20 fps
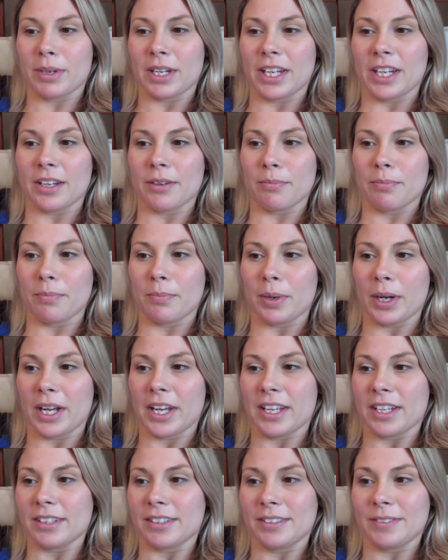me,
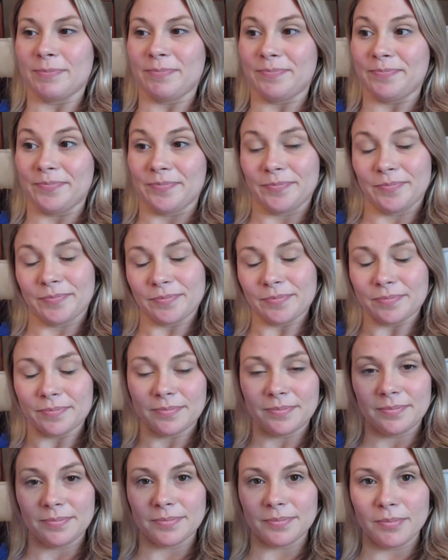but
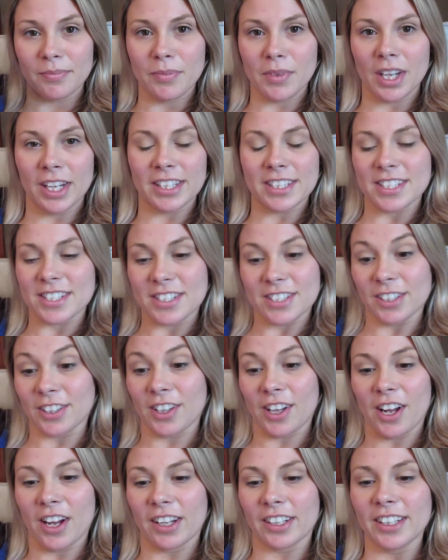it's
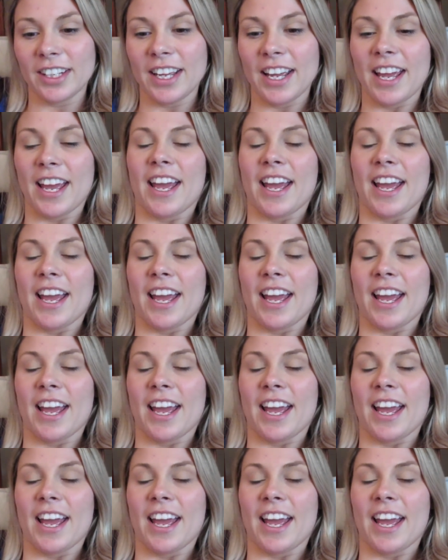still on,